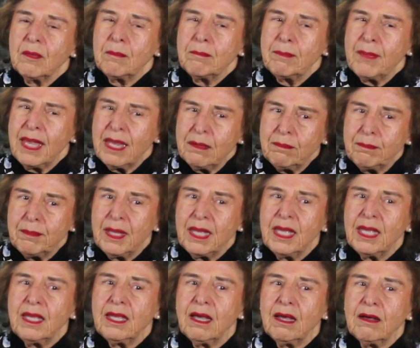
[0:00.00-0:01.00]
made
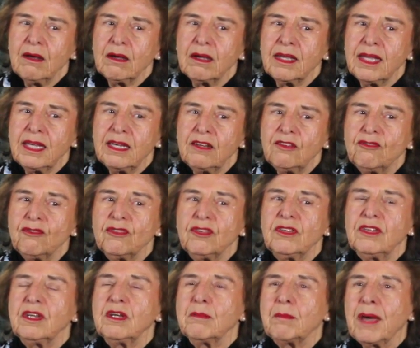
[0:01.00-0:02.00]
me uh, get
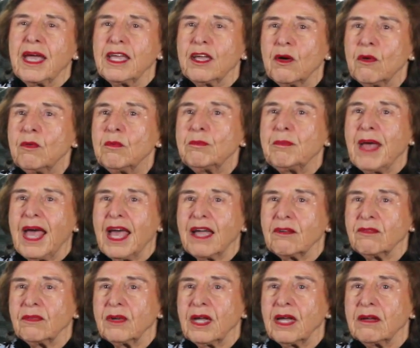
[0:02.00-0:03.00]
interested in my own
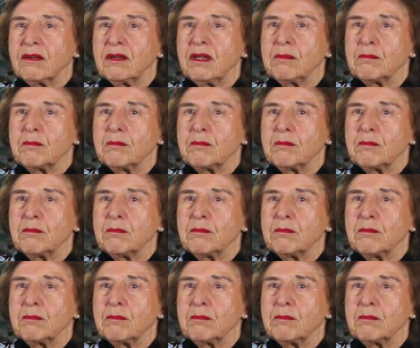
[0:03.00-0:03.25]
background.